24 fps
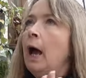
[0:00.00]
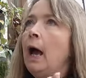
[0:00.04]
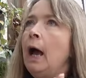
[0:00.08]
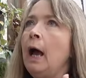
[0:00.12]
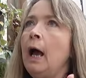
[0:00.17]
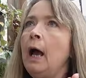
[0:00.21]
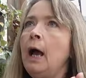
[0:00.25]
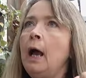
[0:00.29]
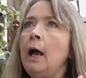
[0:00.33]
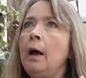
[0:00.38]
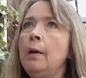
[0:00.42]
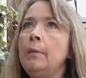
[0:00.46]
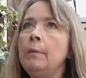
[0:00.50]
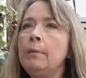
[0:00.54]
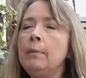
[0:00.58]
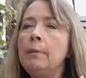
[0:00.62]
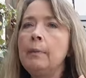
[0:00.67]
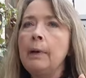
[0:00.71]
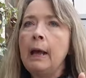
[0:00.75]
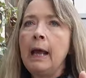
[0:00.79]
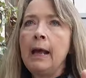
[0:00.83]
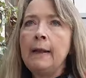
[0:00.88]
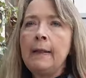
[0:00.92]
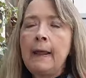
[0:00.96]

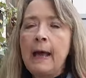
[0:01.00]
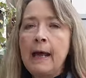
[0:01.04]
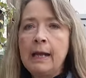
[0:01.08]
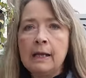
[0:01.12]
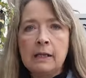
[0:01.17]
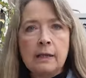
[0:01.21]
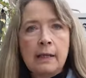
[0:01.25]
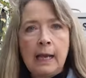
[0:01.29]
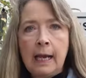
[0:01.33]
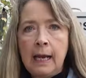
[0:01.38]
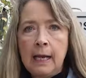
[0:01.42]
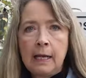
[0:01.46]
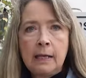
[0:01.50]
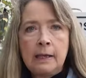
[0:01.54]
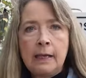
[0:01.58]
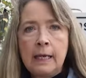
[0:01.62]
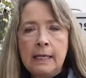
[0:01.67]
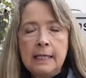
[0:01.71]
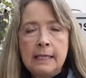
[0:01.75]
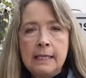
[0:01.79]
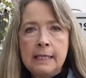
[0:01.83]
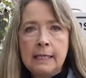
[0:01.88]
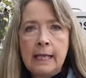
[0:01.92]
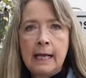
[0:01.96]
Um, and that, that
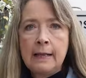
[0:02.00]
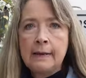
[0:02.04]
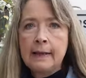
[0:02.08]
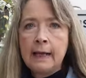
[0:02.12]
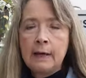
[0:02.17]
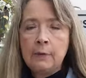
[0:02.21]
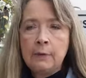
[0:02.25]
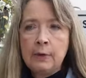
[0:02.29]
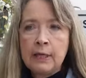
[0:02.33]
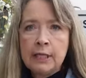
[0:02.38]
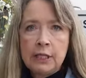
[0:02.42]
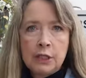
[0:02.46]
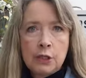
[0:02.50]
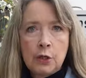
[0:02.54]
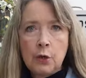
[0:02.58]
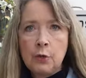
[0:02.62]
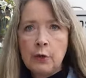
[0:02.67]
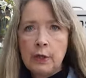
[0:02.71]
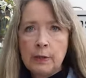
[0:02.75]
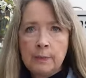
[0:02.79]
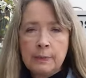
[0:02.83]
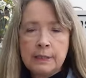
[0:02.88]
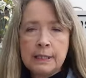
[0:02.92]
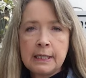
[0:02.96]
they did that. They
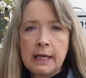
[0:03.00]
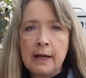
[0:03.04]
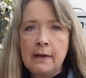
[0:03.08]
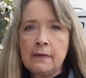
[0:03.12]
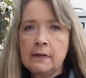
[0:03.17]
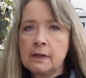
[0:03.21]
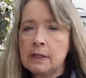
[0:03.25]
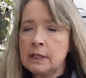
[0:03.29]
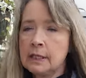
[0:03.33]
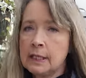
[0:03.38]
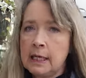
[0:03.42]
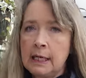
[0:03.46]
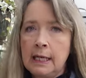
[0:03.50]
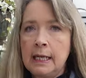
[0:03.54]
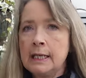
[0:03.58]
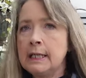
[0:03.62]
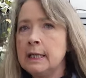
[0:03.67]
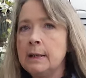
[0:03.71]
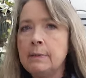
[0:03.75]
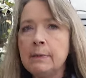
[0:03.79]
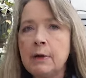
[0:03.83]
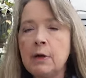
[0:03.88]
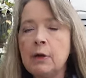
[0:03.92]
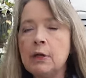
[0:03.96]
resowed themselves because I let
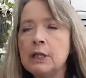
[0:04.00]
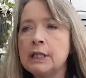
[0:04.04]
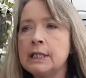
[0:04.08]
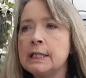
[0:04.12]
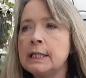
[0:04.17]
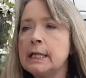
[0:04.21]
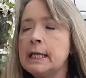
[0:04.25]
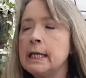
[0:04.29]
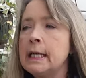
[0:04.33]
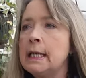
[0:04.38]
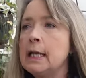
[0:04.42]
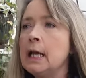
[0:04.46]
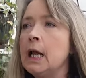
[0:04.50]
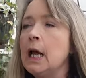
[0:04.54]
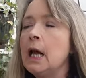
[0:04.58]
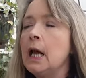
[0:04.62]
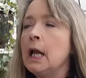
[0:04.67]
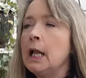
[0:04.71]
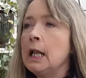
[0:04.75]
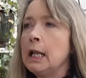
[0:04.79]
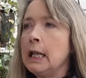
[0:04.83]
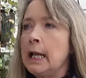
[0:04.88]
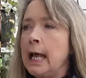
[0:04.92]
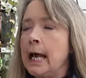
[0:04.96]
them go to seed
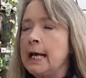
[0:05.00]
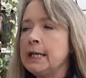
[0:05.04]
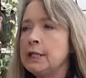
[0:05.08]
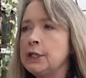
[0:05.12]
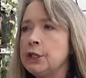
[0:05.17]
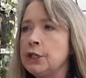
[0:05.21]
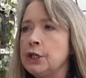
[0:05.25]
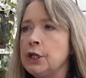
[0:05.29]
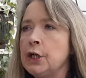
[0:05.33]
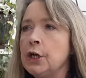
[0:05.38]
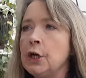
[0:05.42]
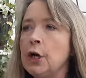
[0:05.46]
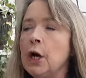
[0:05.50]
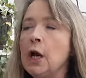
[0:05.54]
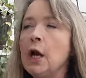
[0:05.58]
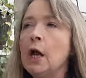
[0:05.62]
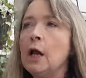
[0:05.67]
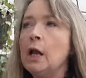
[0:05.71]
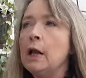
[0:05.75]
last year.